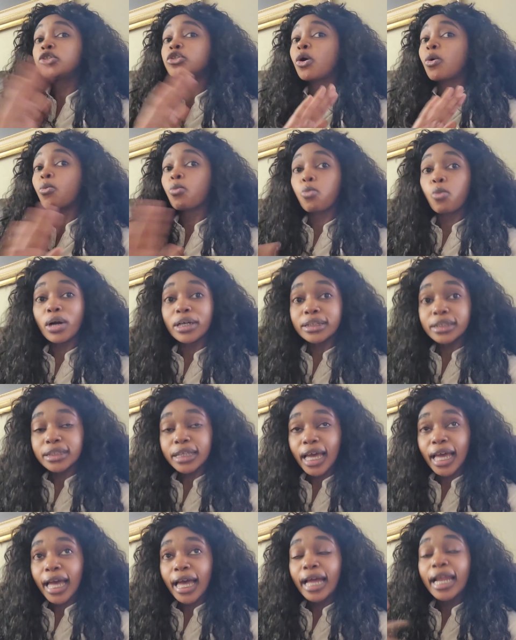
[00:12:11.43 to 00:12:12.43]
You don't want
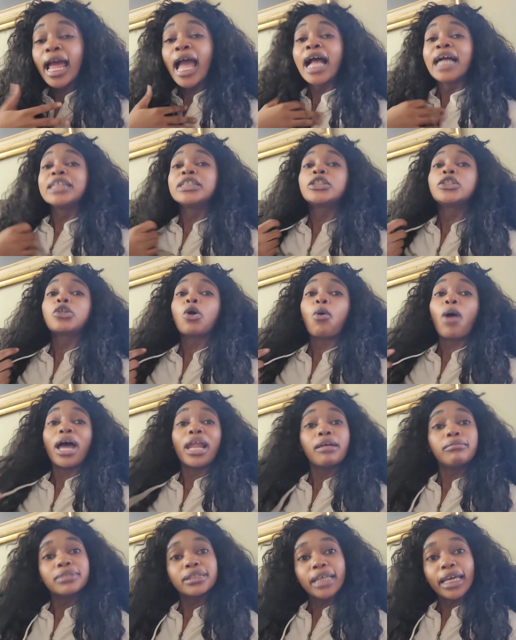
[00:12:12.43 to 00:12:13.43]
that. So
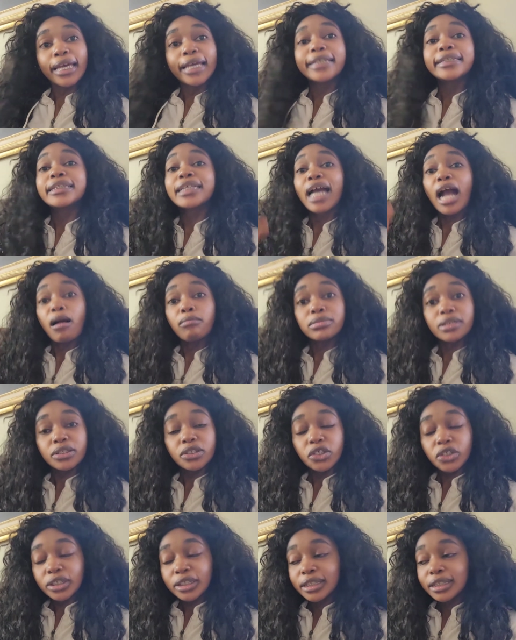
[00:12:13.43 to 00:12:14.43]
all I'm saying is come
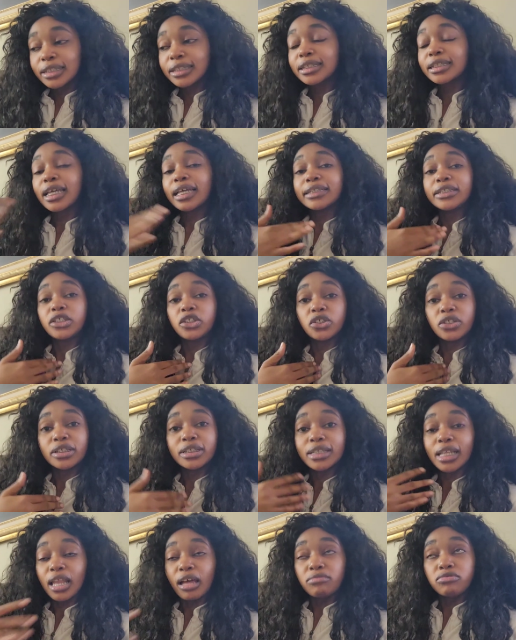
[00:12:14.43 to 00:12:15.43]
to Jesus.
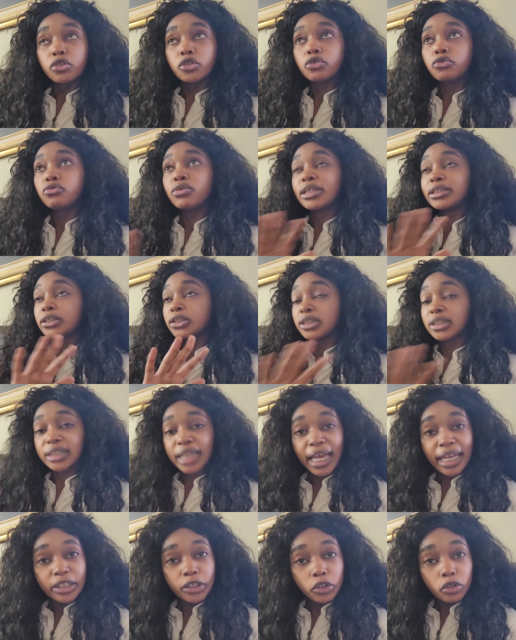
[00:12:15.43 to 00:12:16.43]
Jesus loves you
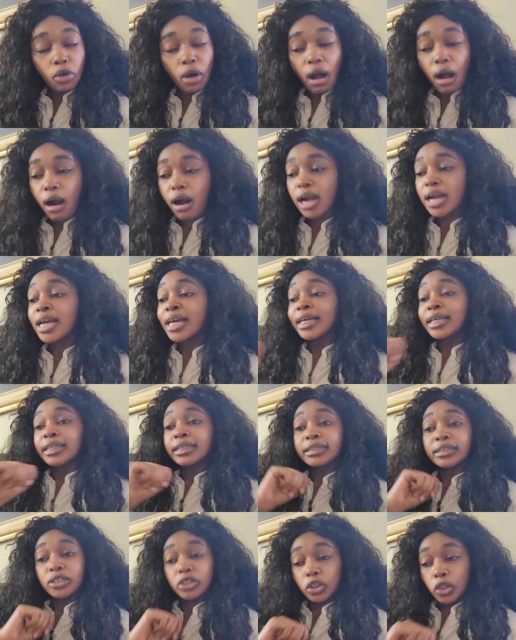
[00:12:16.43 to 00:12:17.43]
just as you are.
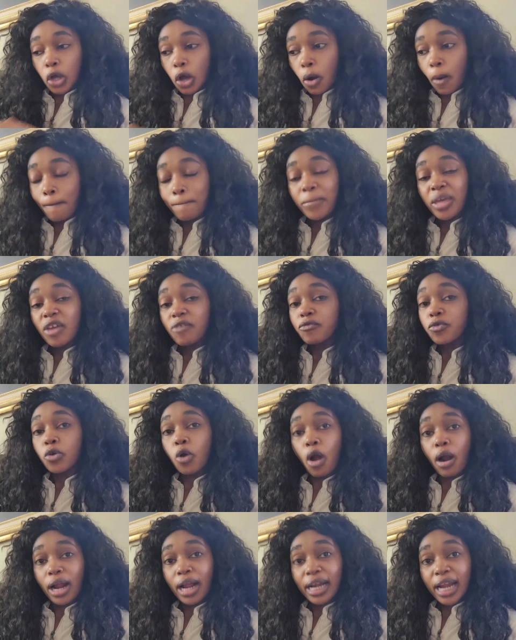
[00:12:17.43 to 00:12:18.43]
You know, if
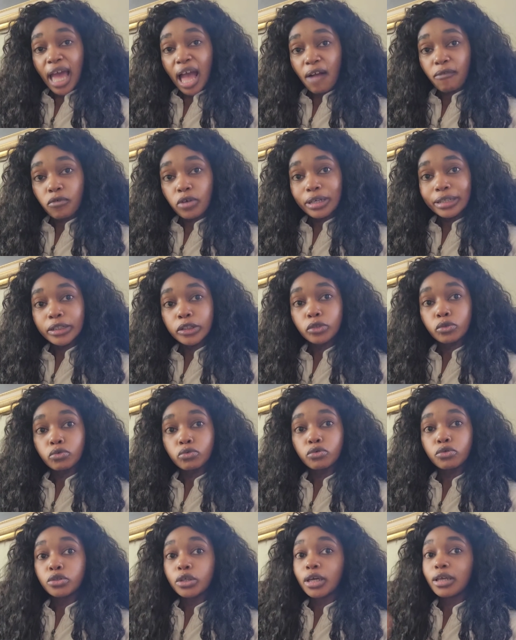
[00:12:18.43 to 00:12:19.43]
you are going to have
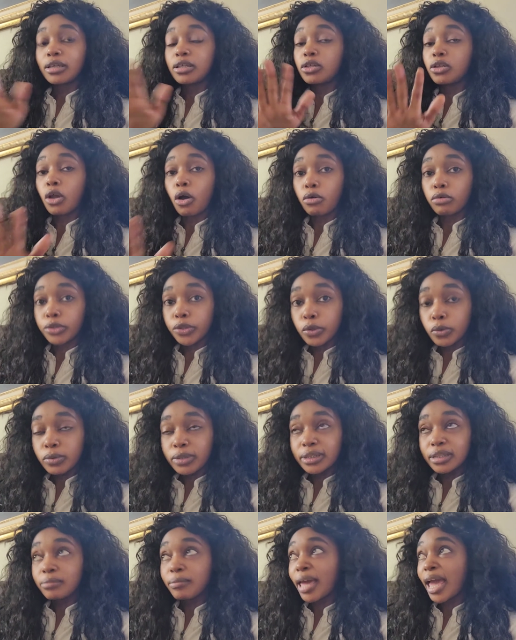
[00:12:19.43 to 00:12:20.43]
crystals, you know,
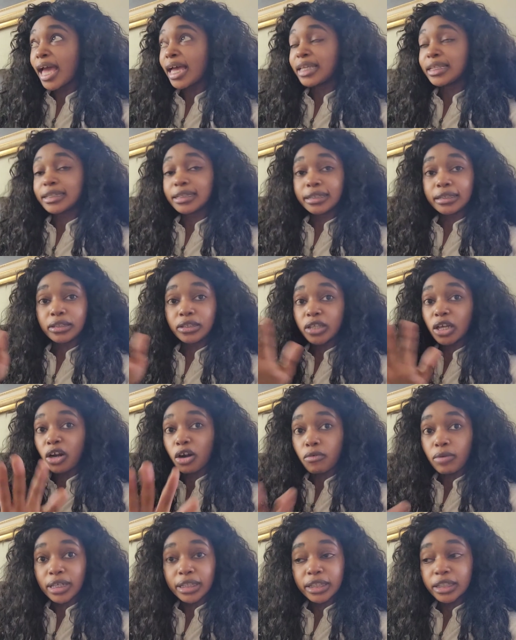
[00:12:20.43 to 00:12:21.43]
use them as
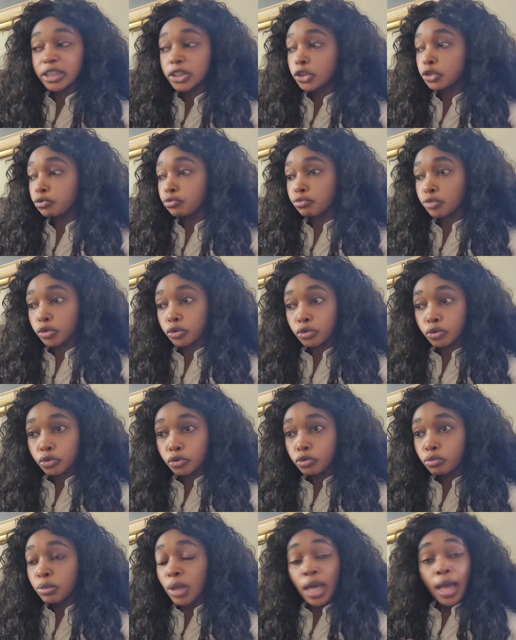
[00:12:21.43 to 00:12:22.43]
decoration in your
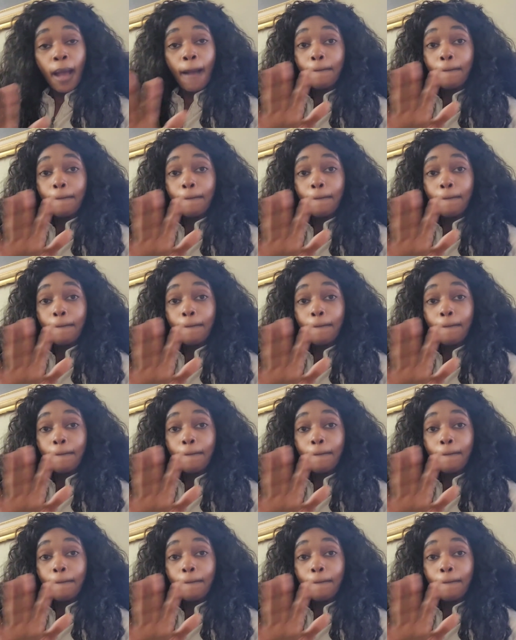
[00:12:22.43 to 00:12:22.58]
room.